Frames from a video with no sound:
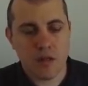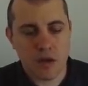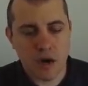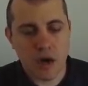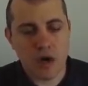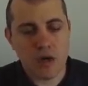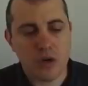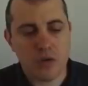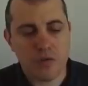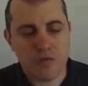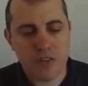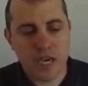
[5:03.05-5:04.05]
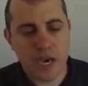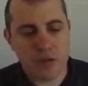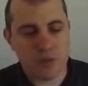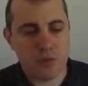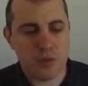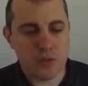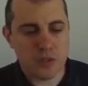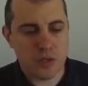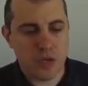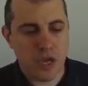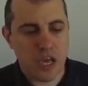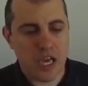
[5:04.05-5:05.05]
There no fee outputs
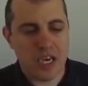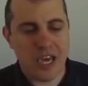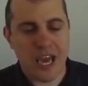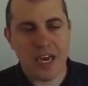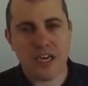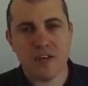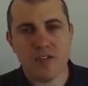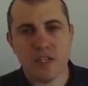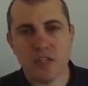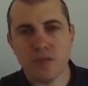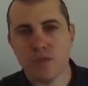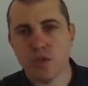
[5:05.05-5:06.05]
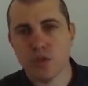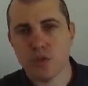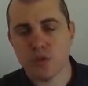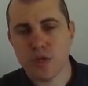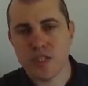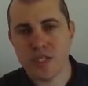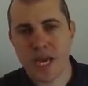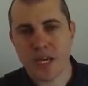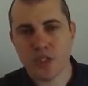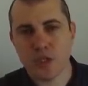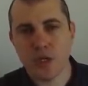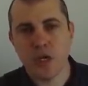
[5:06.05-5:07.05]
in any of the individual
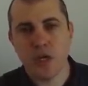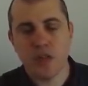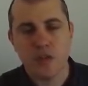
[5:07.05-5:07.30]
transaction.